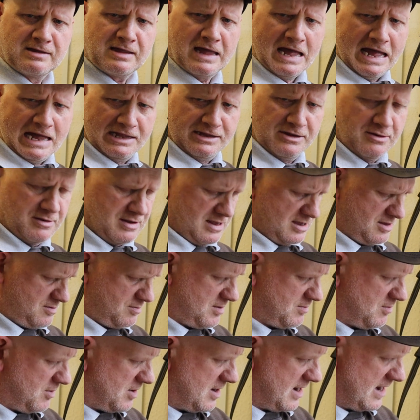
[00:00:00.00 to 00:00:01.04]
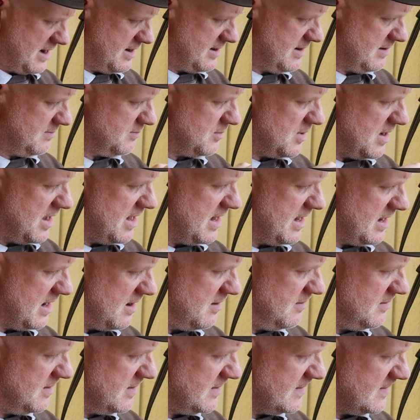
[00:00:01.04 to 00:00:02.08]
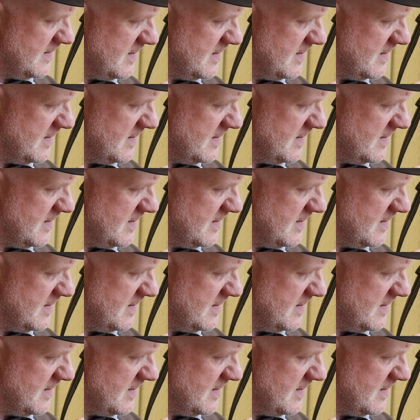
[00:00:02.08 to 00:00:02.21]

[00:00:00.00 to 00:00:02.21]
hard doing this with one hand, but there they go.